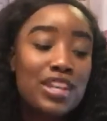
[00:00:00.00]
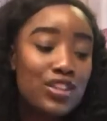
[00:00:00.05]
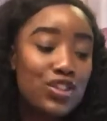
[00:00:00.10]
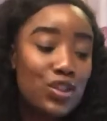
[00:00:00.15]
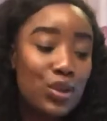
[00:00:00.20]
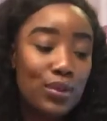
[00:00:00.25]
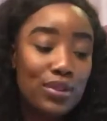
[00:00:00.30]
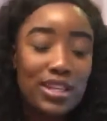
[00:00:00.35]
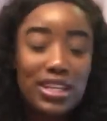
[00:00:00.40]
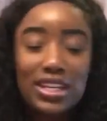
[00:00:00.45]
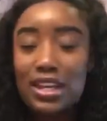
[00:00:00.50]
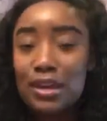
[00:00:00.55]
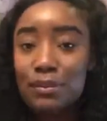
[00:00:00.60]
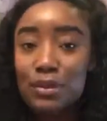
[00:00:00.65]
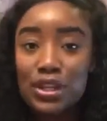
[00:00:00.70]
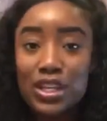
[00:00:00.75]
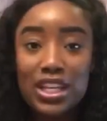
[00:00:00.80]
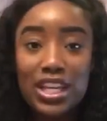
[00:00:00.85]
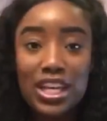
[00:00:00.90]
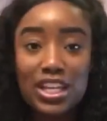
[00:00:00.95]
So the
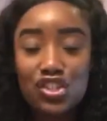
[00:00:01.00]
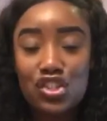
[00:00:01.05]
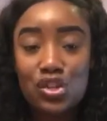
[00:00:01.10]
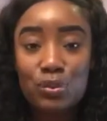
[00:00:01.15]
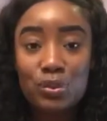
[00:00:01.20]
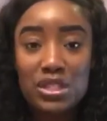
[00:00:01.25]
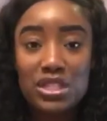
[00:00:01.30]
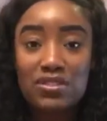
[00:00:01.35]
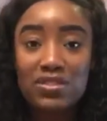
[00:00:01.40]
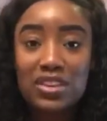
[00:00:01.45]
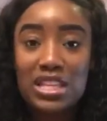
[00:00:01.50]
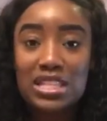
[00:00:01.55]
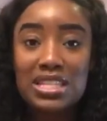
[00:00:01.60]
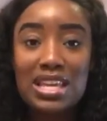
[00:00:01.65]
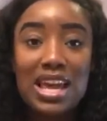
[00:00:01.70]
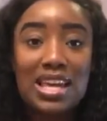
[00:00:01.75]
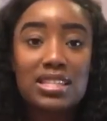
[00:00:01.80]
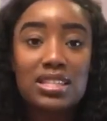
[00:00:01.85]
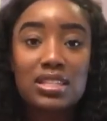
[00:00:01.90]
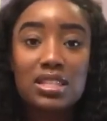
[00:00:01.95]
communication was
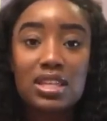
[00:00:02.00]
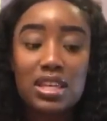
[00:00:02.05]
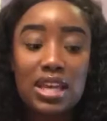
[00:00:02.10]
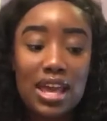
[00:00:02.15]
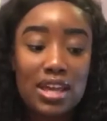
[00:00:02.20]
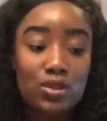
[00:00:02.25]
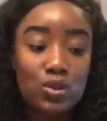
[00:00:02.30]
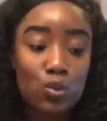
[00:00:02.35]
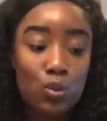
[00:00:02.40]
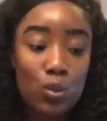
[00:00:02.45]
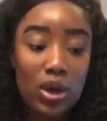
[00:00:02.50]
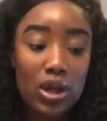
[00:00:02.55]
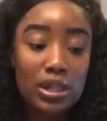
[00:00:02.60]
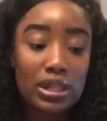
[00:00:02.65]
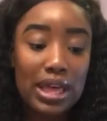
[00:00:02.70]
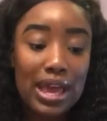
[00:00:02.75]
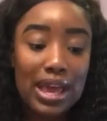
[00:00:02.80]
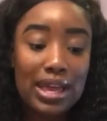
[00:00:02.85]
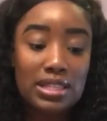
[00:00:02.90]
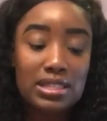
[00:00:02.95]
fantastic as
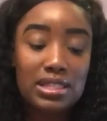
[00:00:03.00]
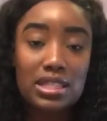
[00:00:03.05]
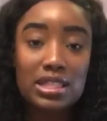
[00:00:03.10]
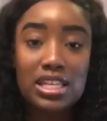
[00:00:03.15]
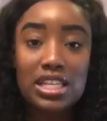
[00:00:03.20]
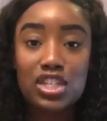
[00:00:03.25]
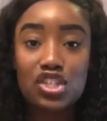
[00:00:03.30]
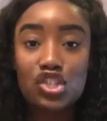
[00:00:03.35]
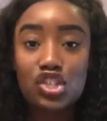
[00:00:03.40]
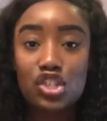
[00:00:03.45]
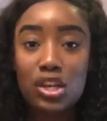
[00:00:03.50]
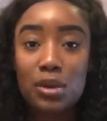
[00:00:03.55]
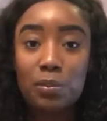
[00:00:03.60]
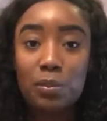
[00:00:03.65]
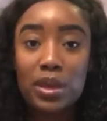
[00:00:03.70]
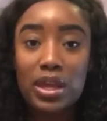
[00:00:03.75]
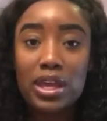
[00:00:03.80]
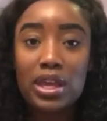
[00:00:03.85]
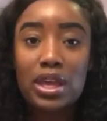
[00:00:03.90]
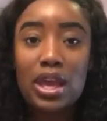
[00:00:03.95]
well as the
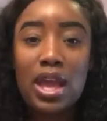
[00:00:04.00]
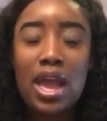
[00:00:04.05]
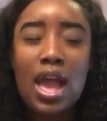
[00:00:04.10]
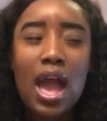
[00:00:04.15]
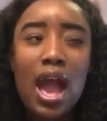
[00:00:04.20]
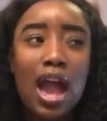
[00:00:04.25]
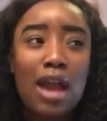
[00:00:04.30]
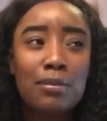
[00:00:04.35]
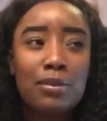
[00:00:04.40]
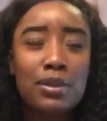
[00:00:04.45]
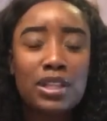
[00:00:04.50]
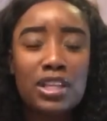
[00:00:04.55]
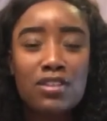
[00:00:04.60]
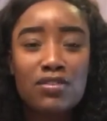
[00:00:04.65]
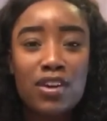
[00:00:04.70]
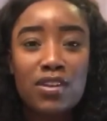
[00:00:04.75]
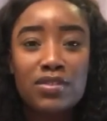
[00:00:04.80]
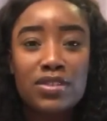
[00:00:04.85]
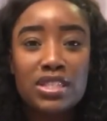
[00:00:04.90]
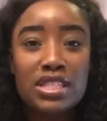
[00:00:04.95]
shipping. I
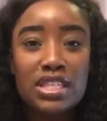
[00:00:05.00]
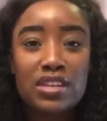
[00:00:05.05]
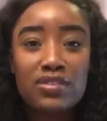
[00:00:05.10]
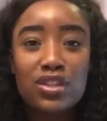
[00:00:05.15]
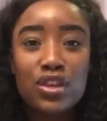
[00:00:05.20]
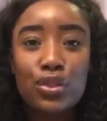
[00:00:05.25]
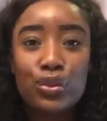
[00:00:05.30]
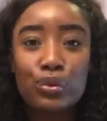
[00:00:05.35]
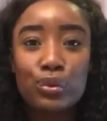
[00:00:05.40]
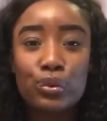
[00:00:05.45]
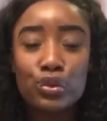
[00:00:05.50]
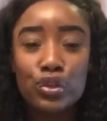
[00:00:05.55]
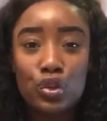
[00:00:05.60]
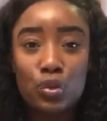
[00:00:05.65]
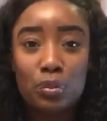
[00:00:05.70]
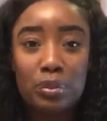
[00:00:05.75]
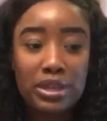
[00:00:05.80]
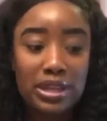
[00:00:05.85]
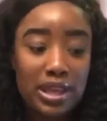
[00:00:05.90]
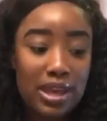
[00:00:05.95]
believe I received it through
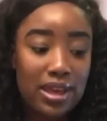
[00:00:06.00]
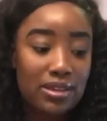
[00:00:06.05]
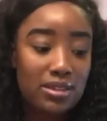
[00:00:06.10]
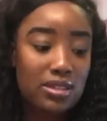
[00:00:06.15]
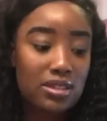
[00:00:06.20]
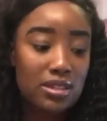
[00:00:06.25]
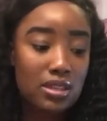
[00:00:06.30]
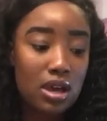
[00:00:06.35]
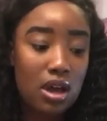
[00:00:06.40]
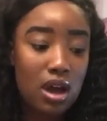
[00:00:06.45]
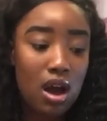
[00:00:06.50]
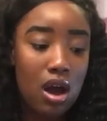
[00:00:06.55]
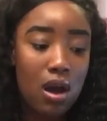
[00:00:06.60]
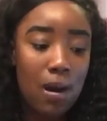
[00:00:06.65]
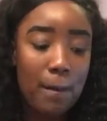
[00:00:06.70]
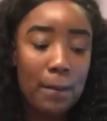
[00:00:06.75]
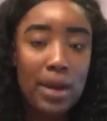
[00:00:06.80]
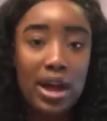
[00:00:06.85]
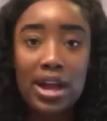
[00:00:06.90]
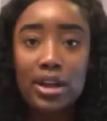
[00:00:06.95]
UPS.
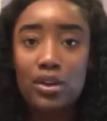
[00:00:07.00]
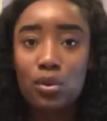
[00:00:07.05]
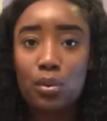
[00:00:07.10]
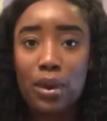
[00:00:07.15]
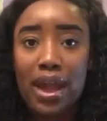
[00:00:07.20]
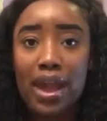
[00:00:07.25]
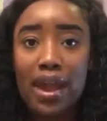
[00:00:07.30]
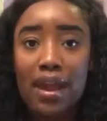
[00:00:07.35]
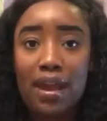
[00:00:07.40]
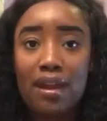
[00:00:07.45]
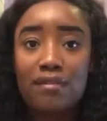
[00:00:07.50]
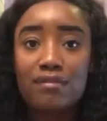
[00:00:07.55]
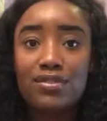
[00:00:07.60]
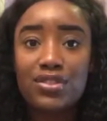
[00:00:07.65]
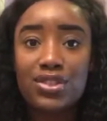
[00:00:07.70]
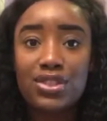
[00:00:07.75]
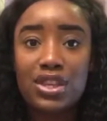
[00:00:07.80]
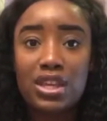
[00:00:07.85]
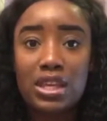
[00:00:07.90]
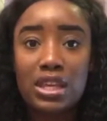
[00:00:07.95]
Um, I don't have
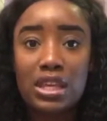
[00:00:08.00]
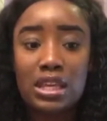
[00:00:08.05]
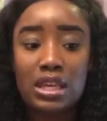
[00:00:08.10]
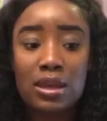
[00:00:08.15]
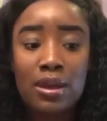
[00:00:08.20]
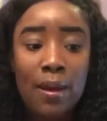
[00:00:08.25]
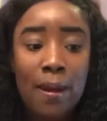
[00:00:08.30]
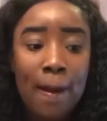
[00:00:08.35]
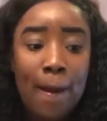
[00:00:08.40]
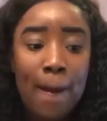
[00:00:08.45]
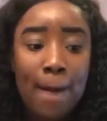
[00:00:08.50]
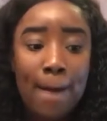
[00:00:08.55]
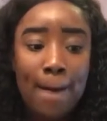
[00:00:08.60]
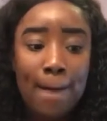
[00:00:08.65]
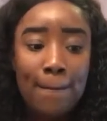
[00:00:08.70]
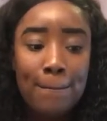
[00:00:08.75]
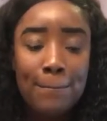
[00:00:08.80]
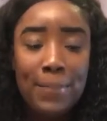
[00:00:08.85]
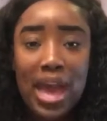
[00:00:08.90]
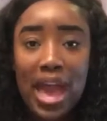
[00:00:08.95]
the
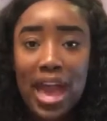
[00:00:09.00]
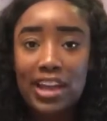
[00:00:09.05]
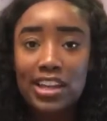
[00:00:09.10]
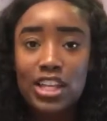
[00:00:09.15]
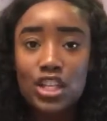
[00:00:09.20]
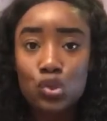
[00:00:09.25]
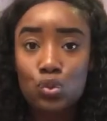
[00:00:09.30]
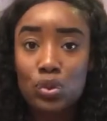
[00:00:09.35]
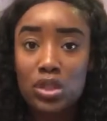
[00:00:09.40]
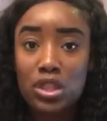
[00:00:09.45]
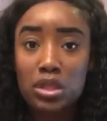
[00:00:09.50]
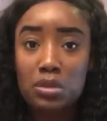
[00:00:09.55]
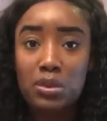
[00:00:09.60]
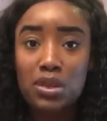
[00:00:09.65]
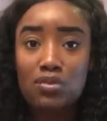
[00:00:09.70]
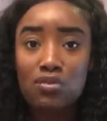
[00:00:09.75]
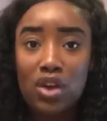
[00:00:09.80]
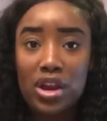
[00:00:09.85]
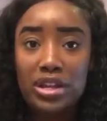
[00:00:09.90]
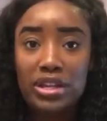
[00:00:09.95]
package with
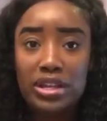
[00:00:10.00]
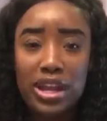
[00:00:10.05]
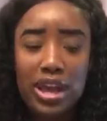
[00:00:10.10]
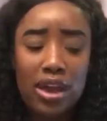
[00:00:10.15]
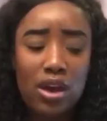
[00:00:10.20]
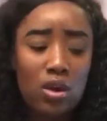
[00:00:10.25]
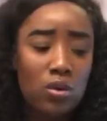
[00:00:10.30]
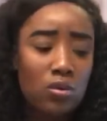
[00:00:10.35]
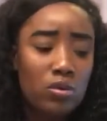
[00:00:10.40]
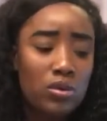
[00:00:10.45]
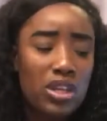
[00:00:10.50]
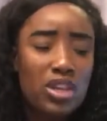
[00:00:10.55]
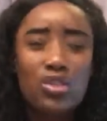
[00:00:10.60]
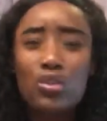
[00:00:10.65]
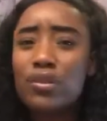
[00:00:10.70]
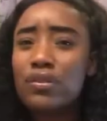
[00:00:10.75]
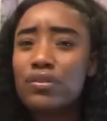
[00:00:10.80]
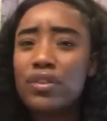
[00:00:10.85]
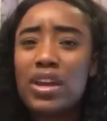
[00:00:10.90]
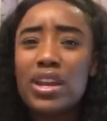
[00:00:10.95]
me right now,
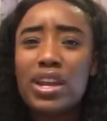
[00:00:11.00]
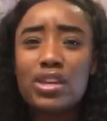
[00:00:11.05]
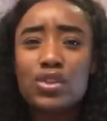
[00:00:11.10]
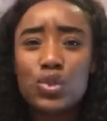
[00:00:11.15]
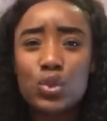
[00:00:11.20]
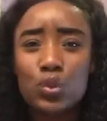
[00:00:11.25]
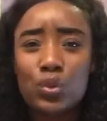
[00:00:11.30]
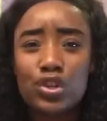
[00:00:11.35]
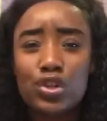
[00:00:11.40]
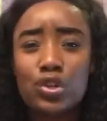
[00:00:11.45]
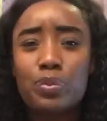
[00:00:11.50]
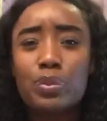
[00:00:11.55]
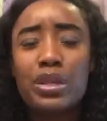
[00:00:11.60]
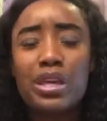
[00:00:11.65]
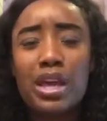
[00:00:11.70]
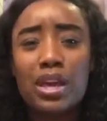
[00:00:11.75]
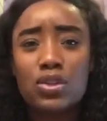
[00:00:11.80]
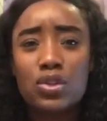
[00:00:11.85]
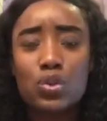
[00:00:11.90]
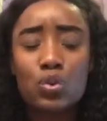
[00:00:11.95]
either FedEx or
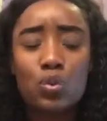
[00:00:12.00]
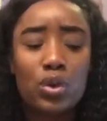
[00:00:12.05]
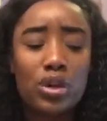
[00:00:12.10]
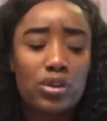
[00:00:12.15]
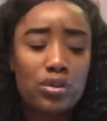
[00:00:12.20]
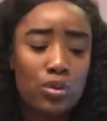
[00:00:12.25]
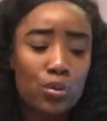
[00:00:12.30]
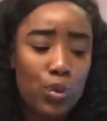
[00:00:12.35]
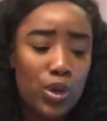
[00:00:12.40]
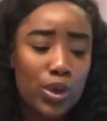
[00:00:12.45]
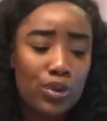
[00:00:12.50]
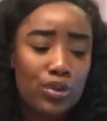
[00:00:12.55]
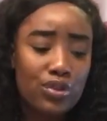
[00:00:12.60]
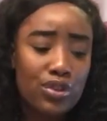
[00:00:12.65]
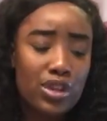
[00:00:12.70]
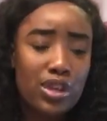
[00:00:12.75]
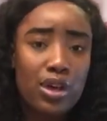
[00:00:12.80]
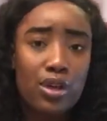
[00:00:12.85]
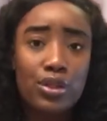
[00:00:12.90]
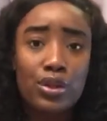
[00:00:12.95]
UPS, one or, one or the